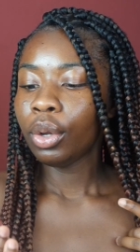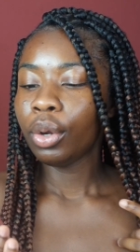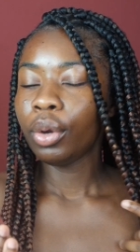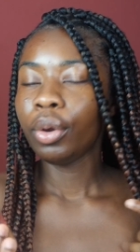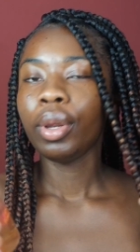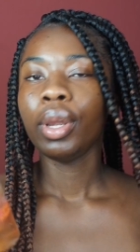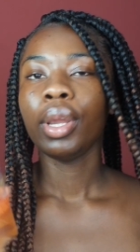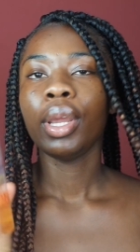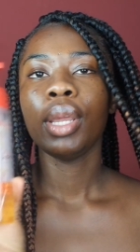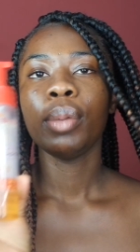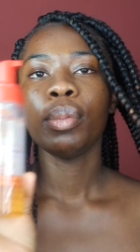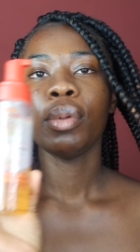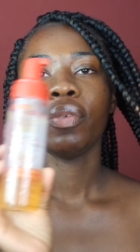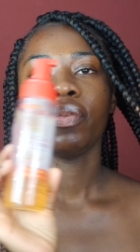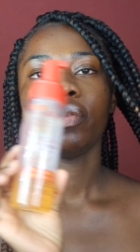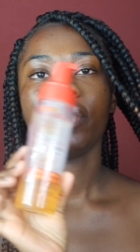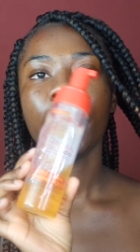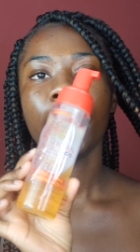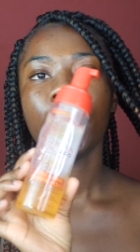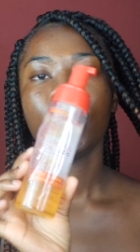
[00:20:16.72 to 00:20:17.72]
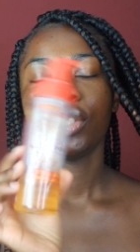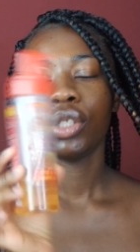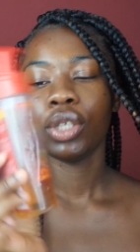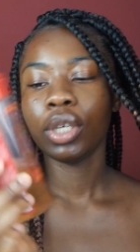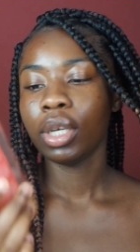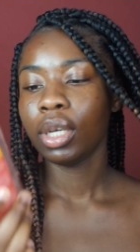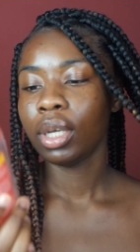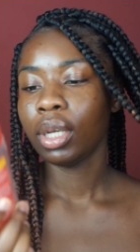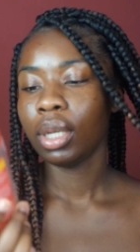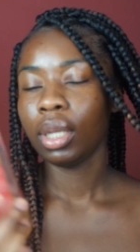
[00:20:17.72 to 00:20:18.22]
Cream of
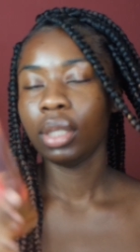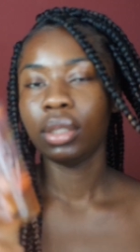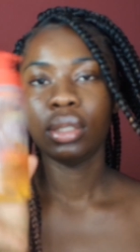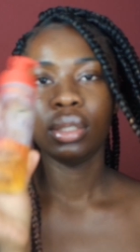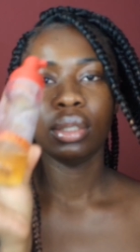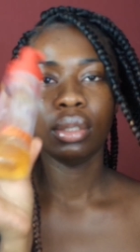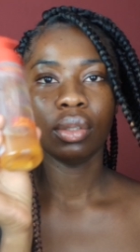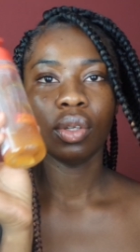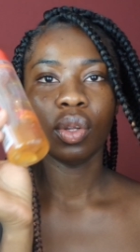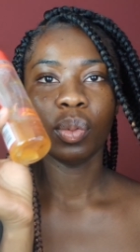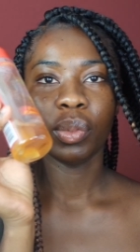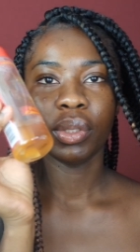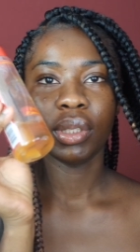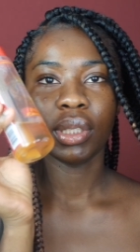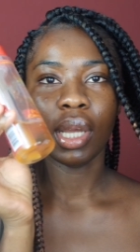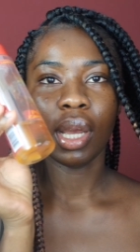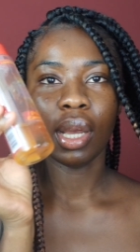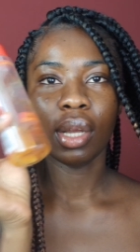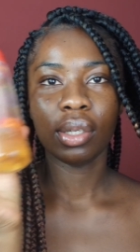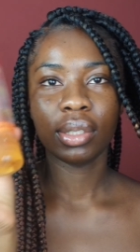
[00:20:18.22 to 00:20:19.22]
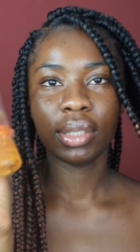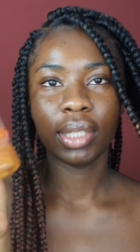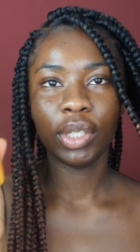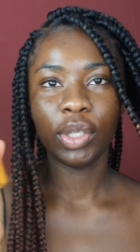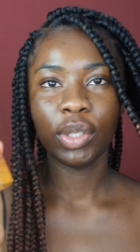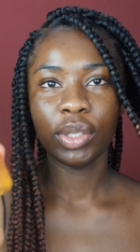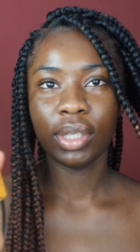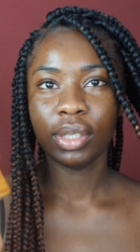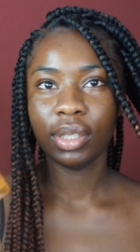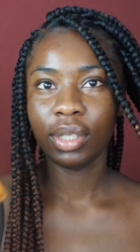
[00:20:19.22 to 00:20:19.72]
Nature. It's almost out because I
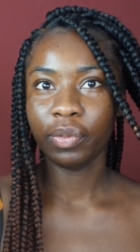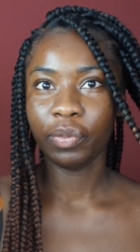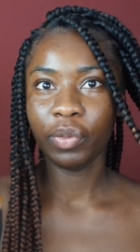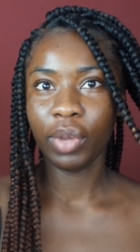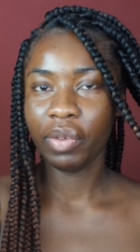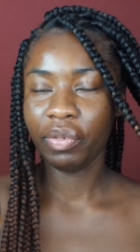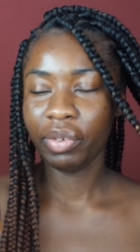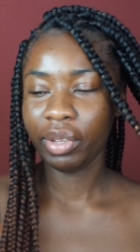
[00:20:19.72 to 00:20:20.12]
use this for